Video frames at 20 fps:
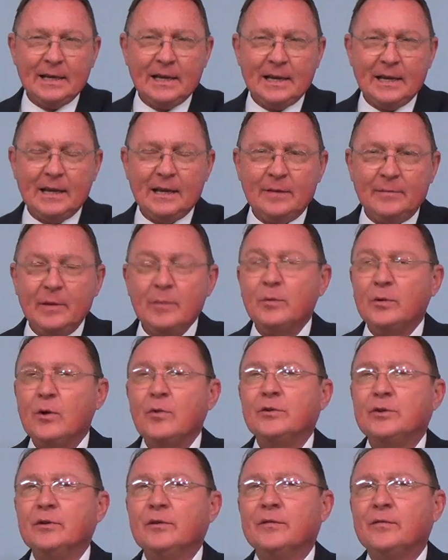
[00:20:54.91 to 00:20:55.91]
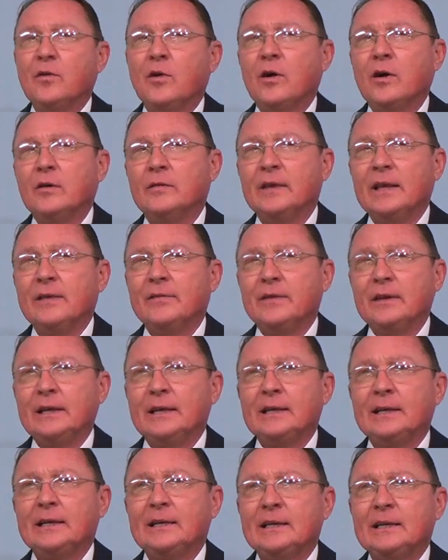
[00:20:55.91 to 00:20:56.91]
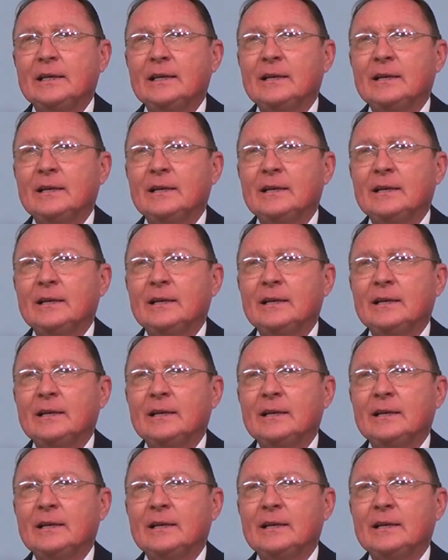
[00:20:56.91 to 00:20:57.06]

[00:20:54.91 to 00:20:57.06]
And people go too far and they think